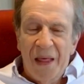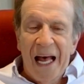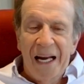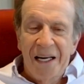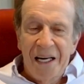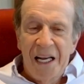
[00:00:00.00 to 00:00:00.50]

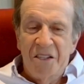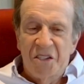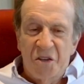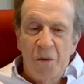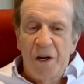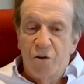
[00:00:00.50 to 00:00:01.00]
that
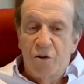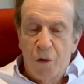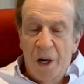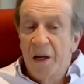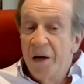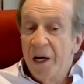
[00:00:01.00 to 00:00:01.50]
needs to
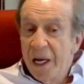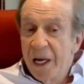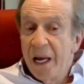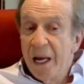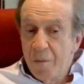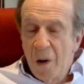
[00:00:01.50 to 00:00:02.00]
be
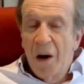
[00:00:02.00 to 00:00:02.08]
triggered.